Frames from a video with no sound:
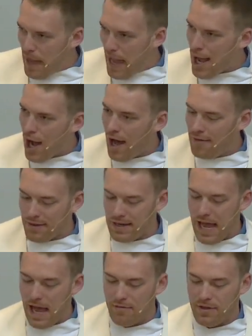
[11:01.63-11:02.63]
payoff
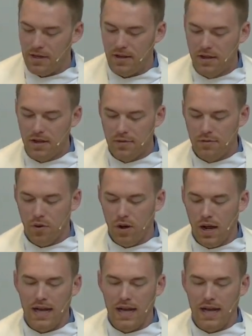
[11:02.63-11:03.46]
in heaven for